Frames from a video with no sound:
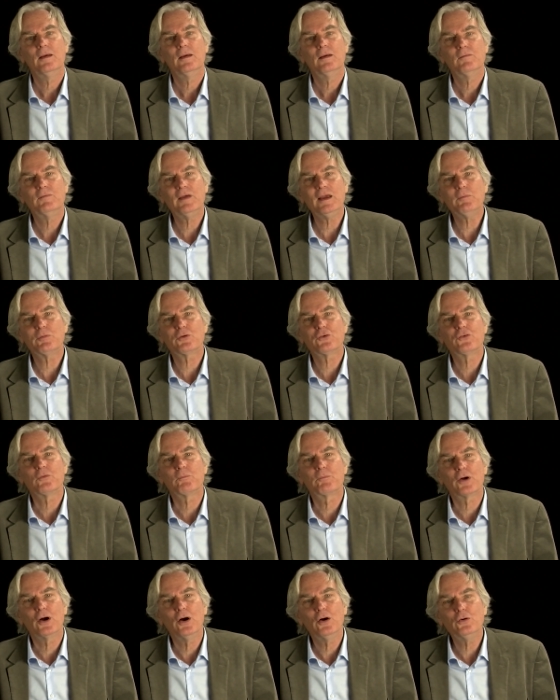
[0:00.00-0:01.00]
Weber's
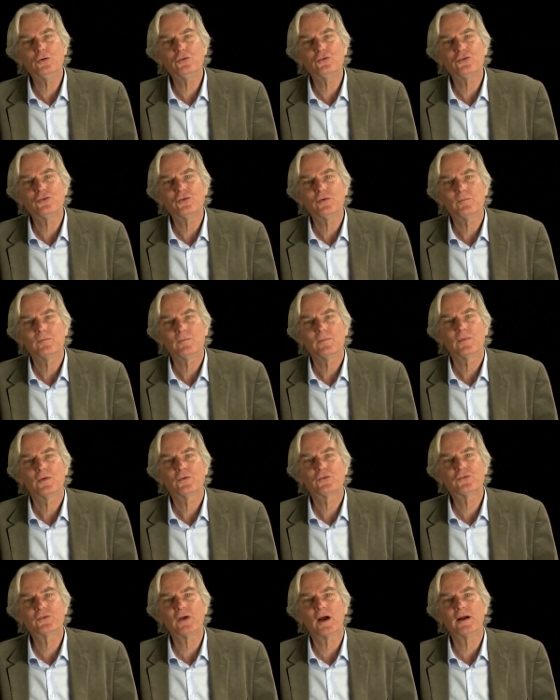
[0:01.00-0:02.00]
approach,
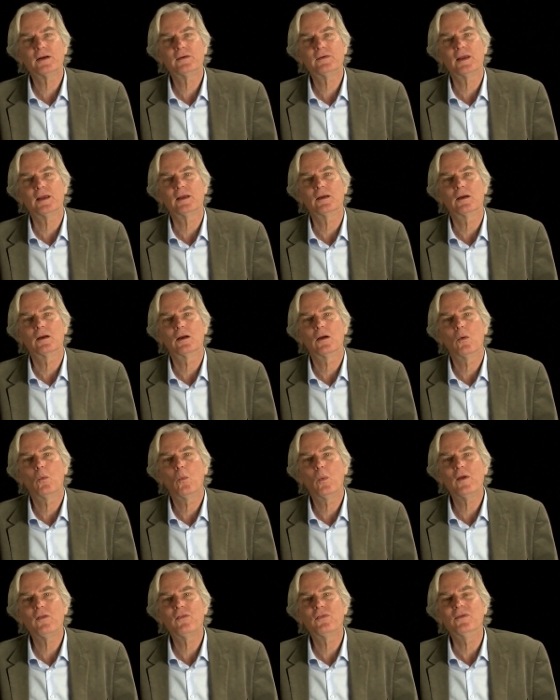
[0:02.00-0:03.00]
starting
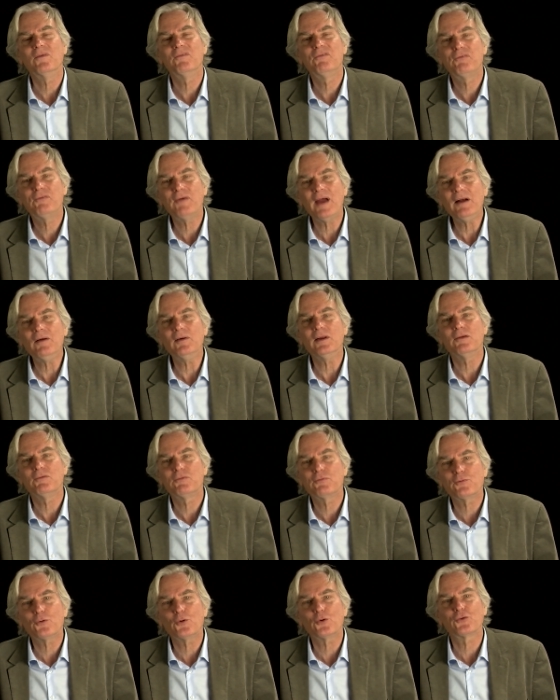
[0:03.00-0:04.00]
with the very
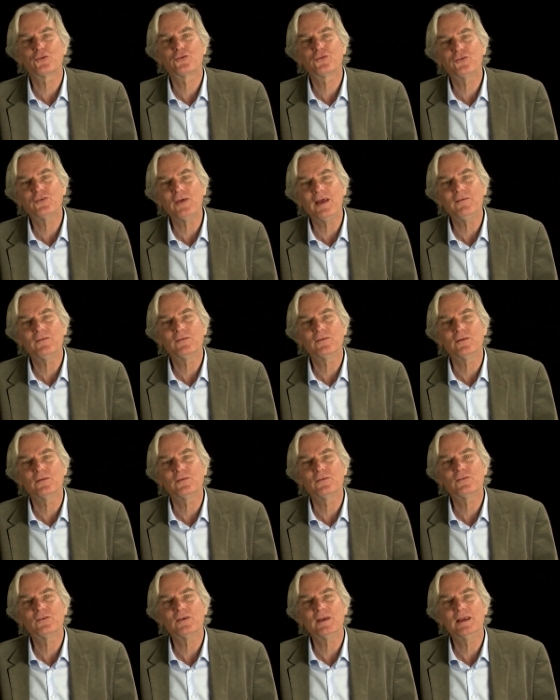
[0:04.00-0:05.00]
first
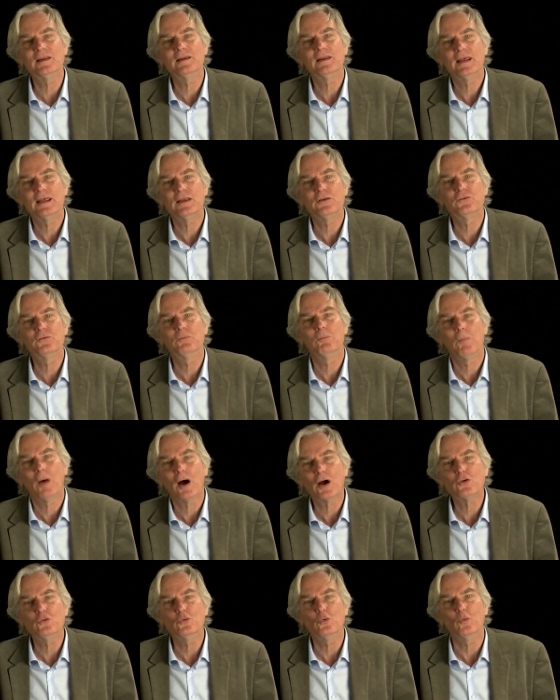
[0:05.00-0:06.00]
sentence in his
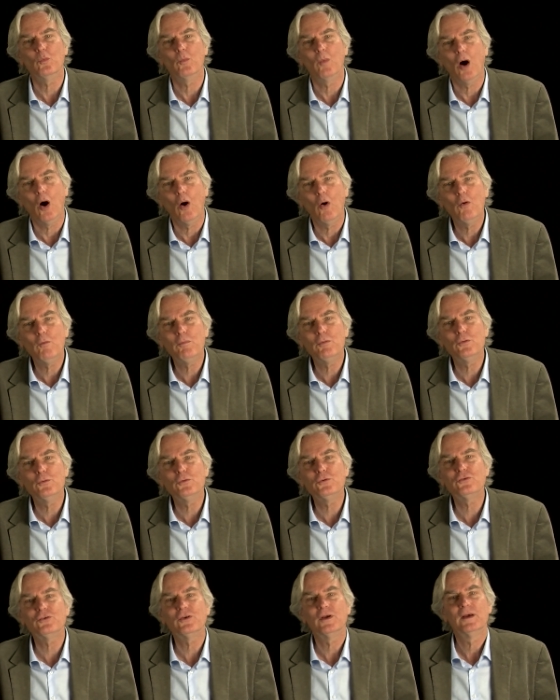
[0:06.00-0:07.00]
magnum
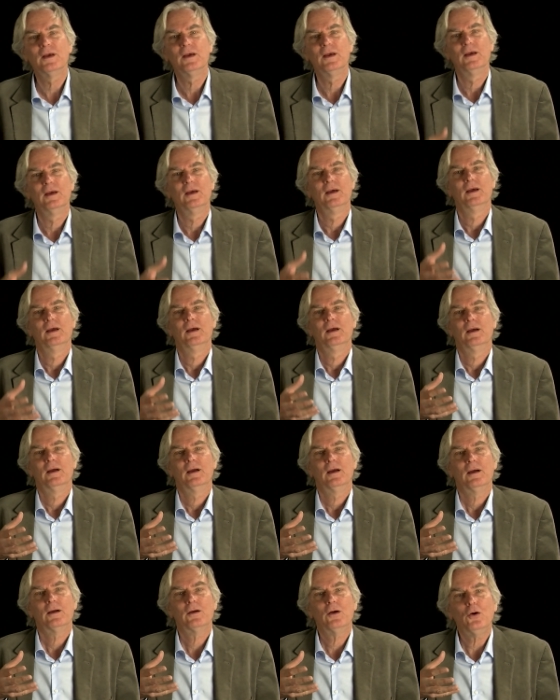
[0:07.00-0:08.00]
opus,
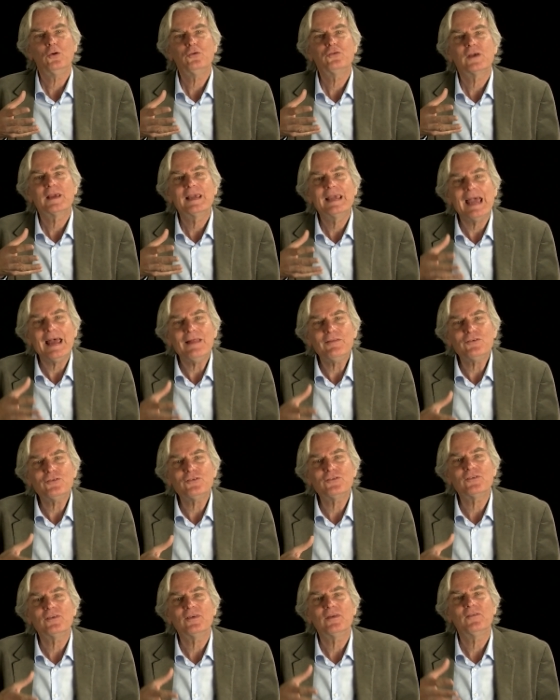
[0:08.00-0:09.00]
goes
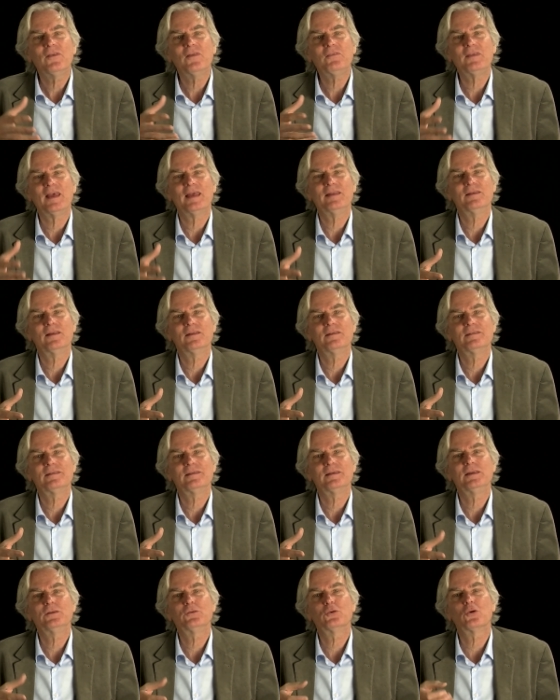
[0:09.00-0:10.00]
against the
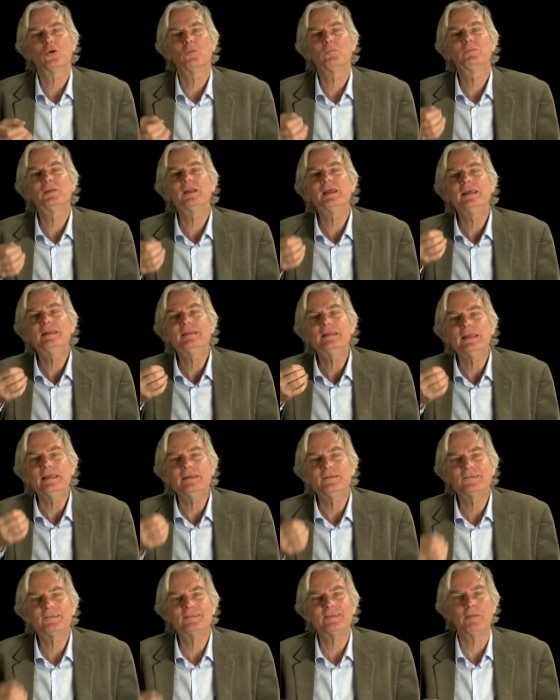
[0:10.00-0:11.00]
tendency to
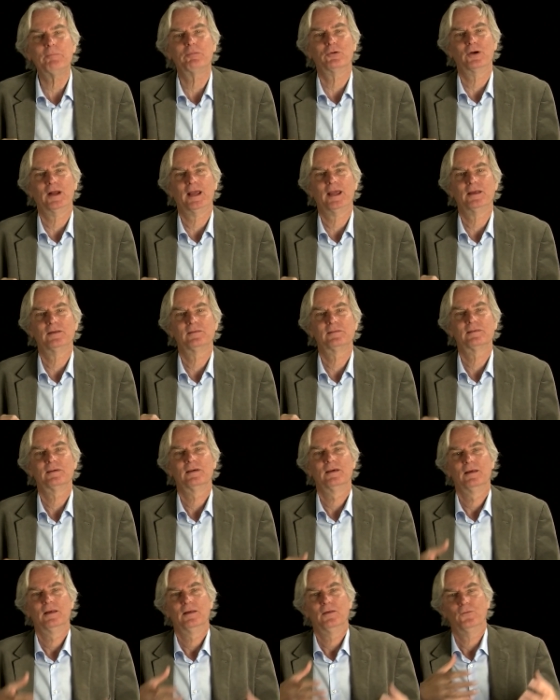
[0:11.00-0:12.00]
completely separate
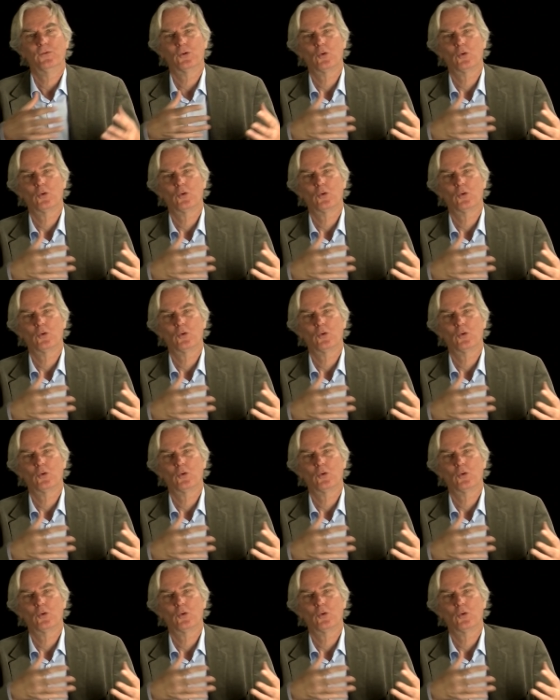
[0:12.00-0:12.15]
the